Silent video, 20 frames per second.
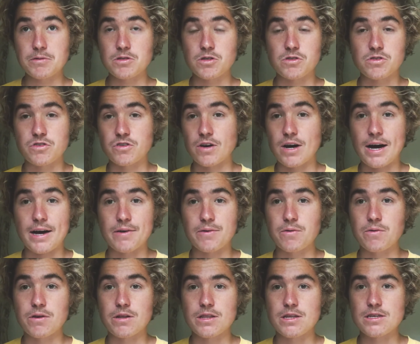try
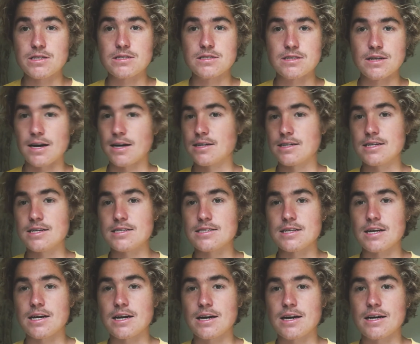all of these ideas
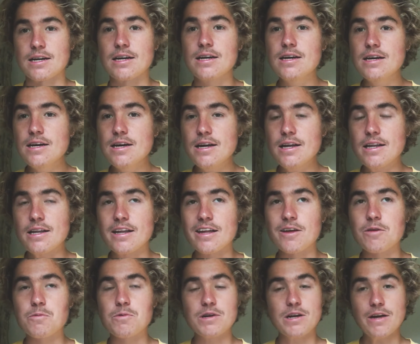that I had,
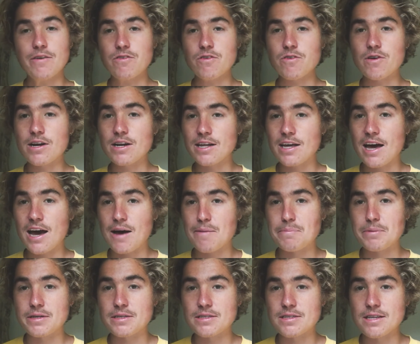it would never really
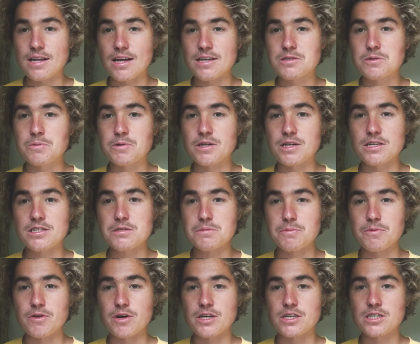happen. That's what
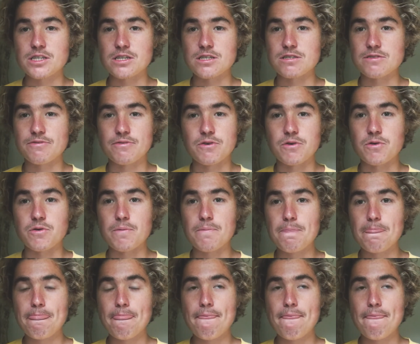inspiration is for.